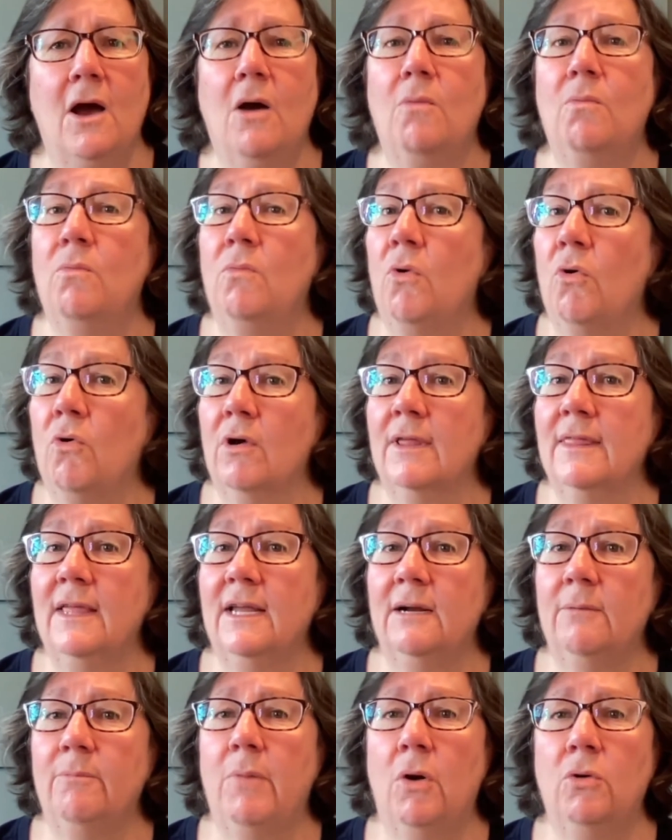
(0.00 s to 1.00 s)
More
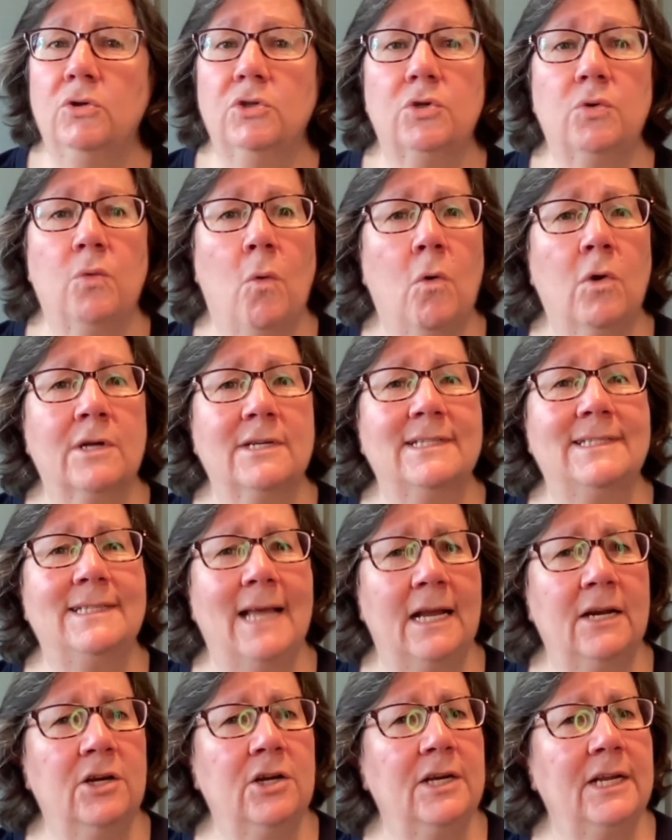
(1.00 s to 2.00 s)
than a post-war
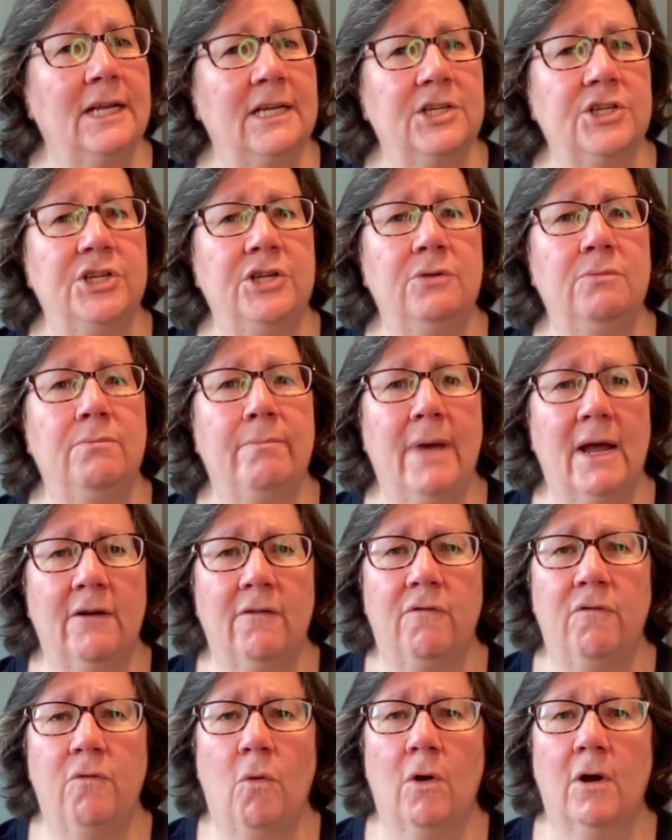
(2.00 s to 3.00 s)
standard issue
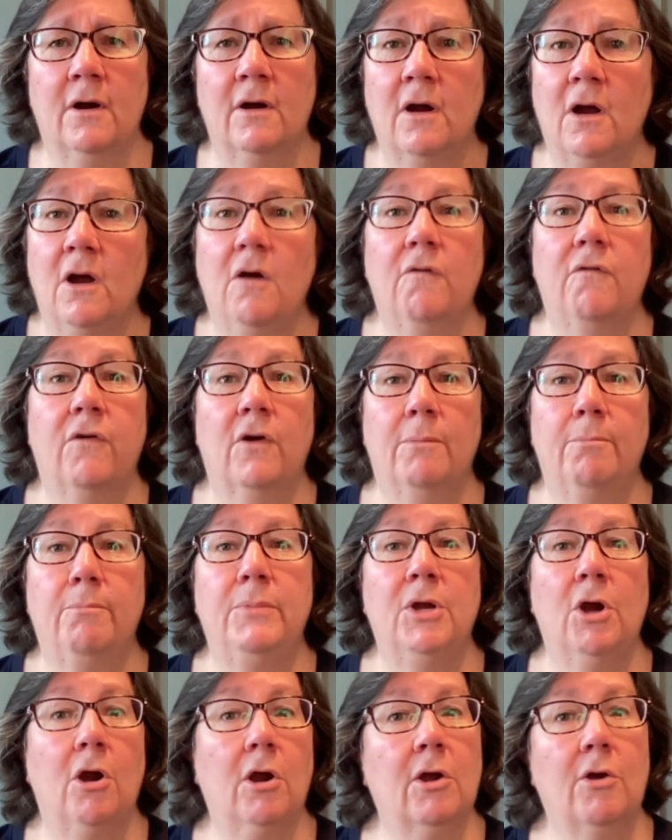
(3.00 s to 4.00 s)
metaphor for
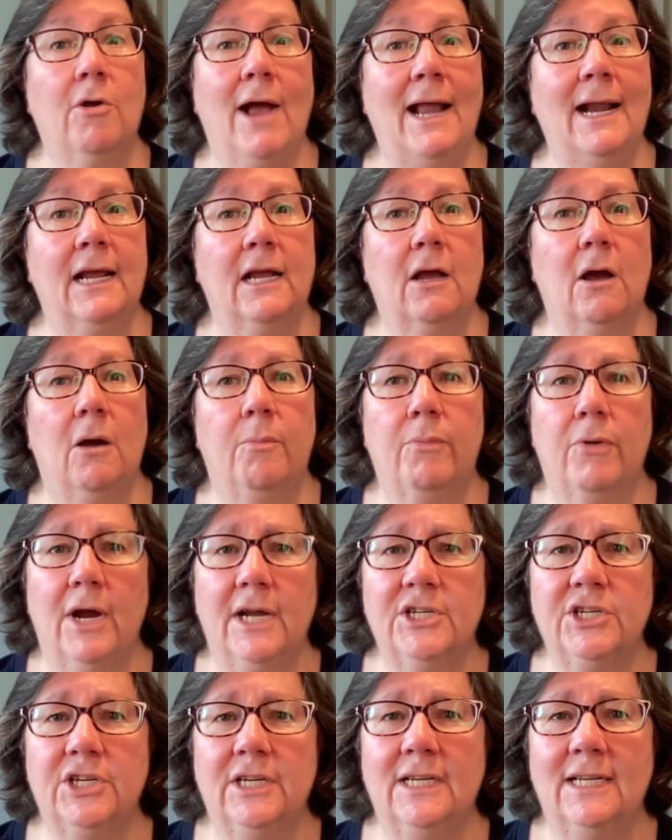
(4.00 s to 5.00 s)
bureaucratic
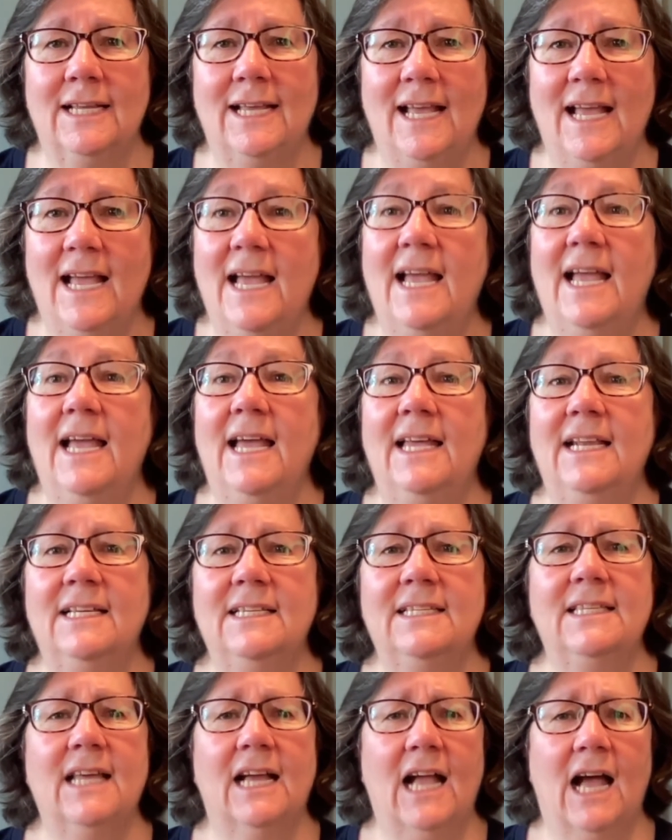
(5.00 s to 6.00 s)
oppression, it
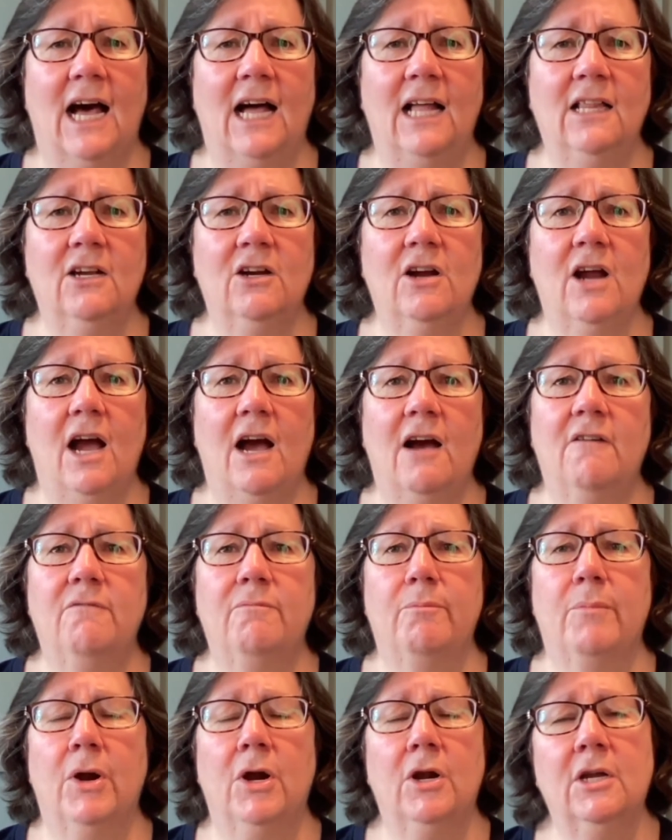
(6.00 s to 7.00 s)
is the color
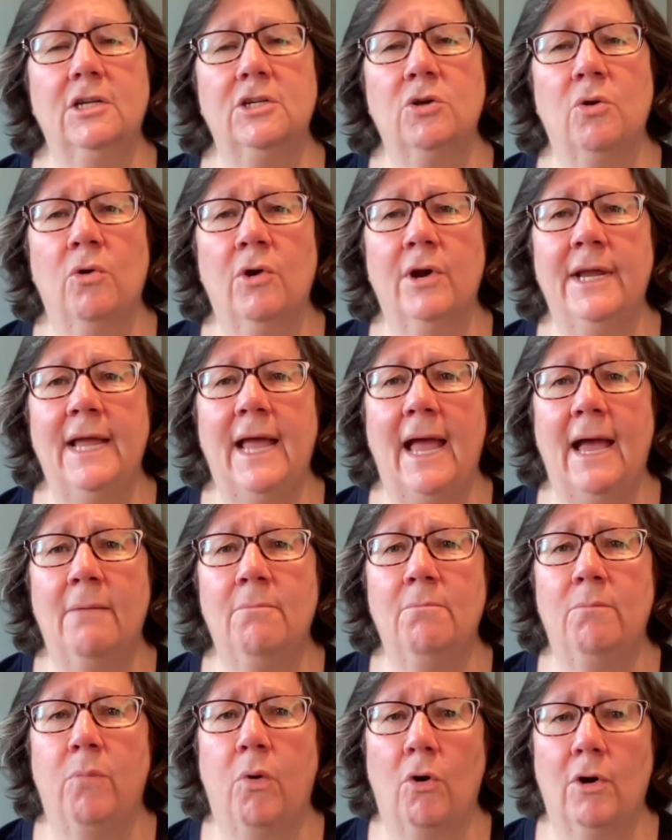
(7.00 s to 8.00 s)
of purgatory
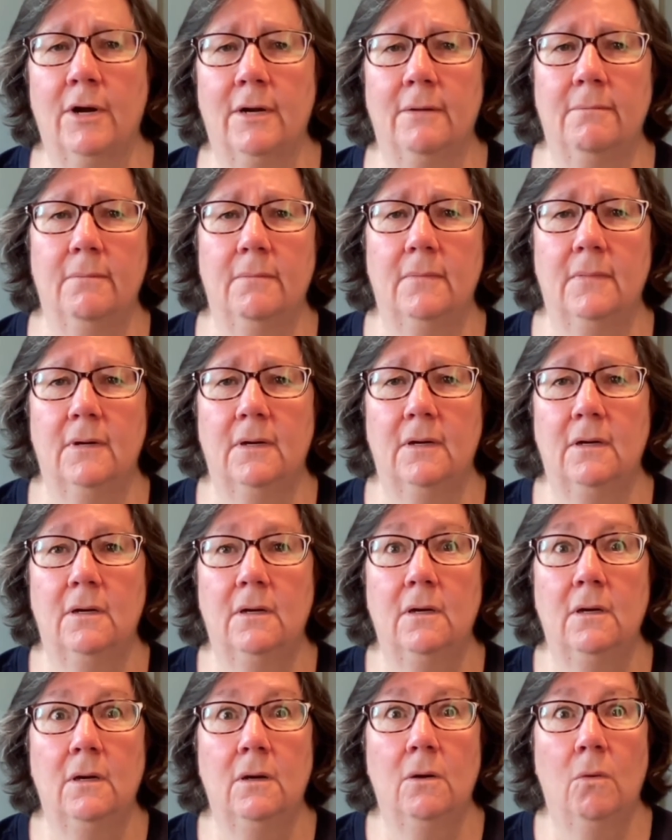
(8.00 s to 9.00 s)
and boredom.
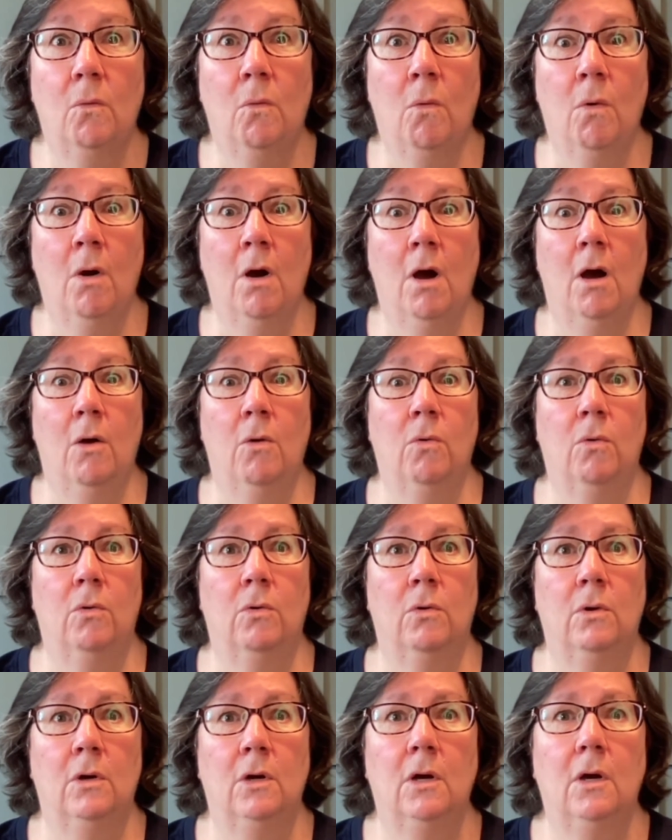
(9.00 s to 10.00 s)
Whoa,
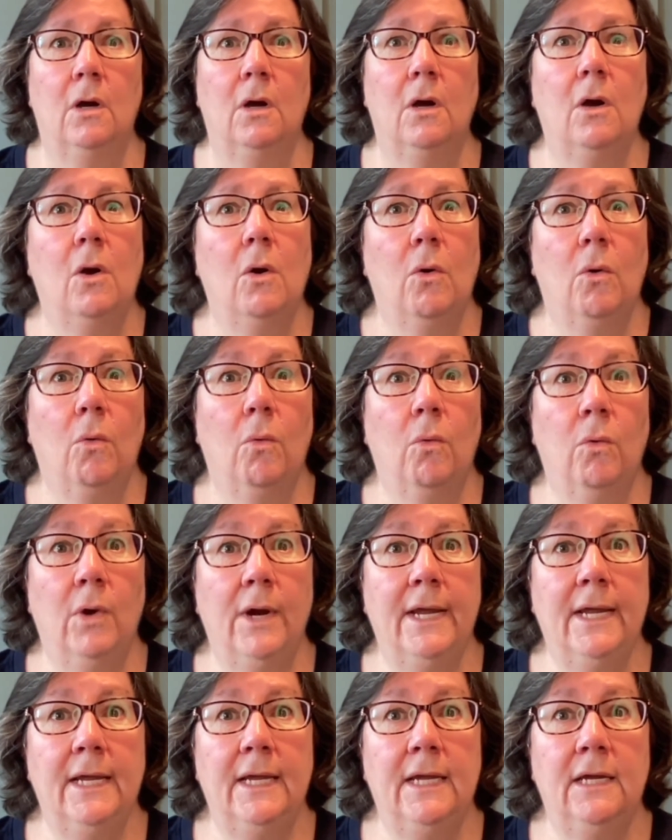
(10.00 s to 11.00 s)

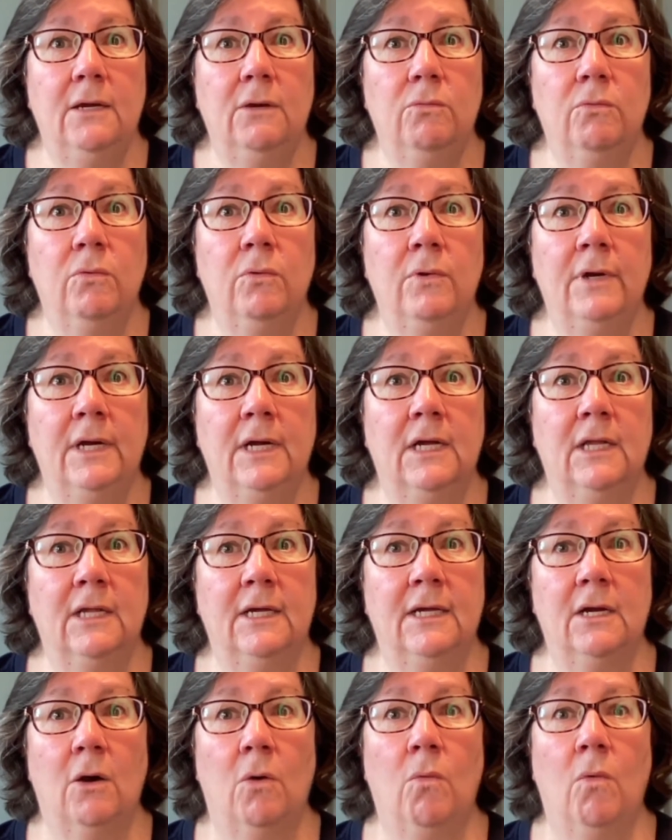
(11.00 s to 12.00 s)
we really
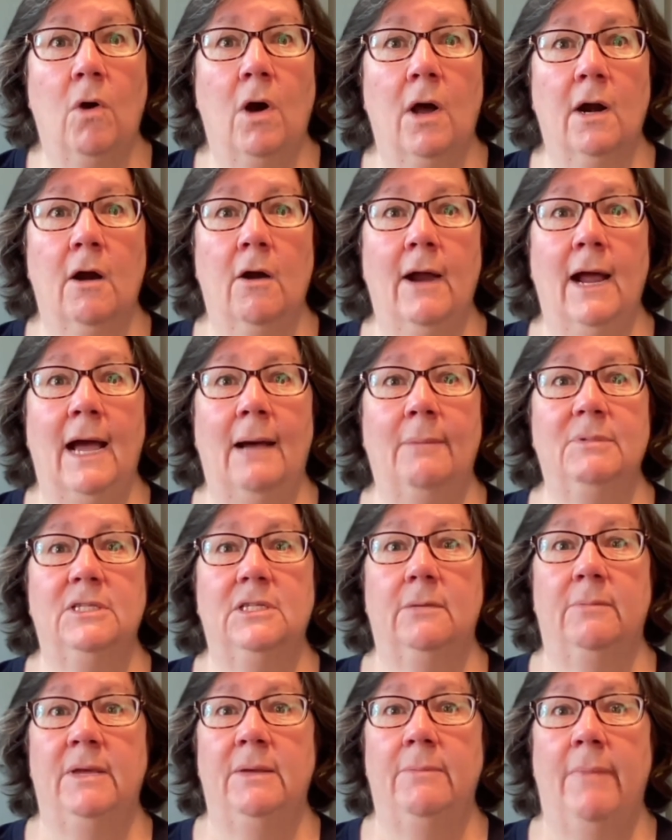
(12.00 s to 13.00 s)
don't want our apps
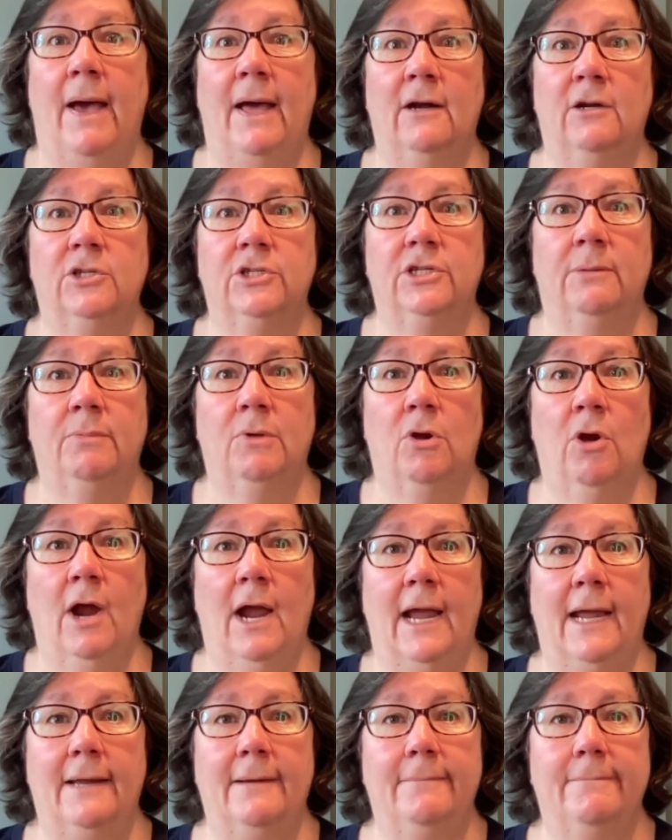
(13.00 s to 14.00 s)
to be Battleship
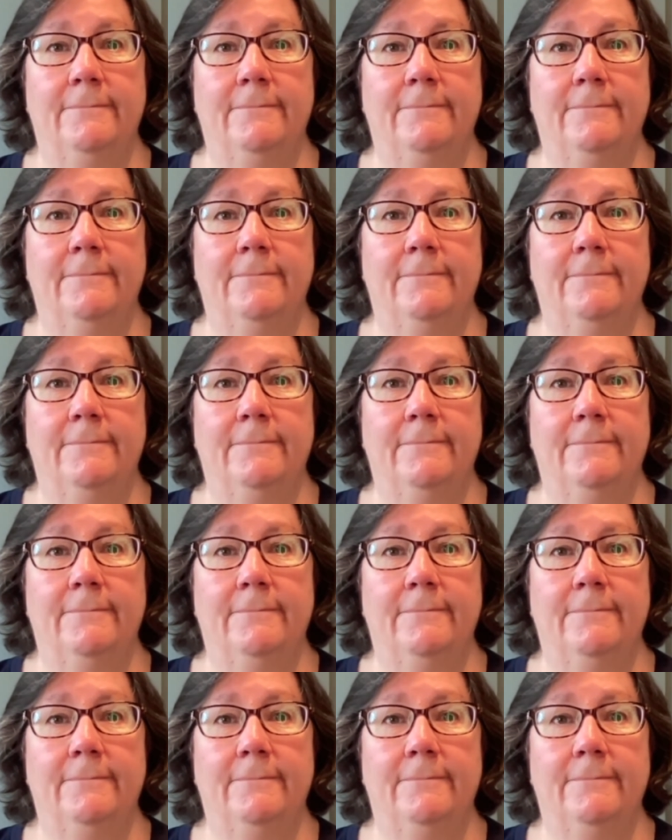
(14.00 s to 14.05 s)
Gray.